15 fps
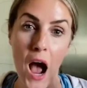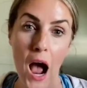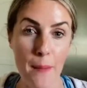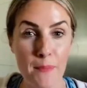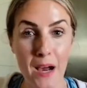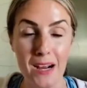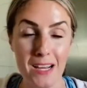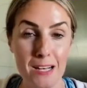I'm
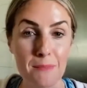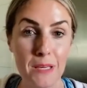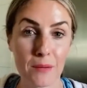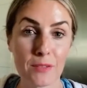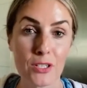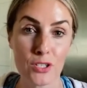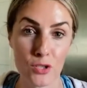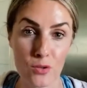not gonna be
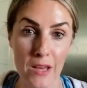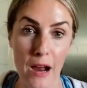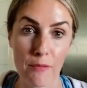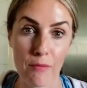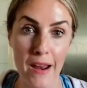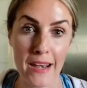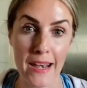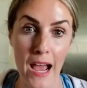able to do that
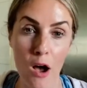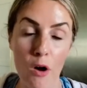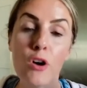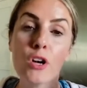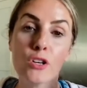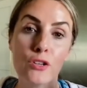right now,